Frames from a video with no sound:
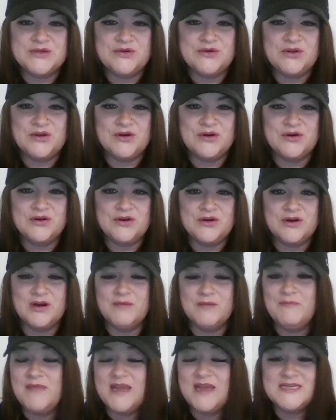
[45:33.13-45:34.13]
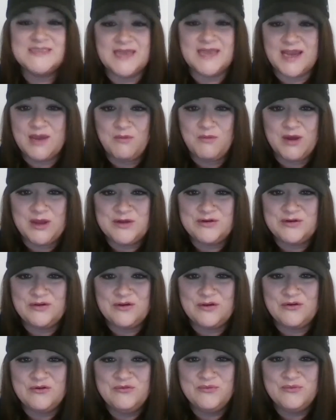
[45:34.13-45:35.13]
you're amazing at what you
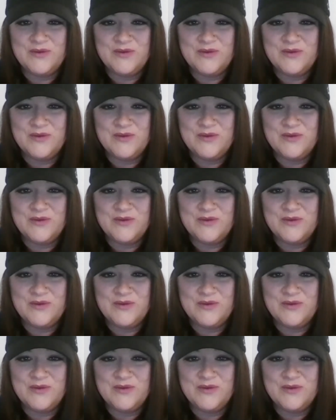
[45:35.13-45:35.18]
do.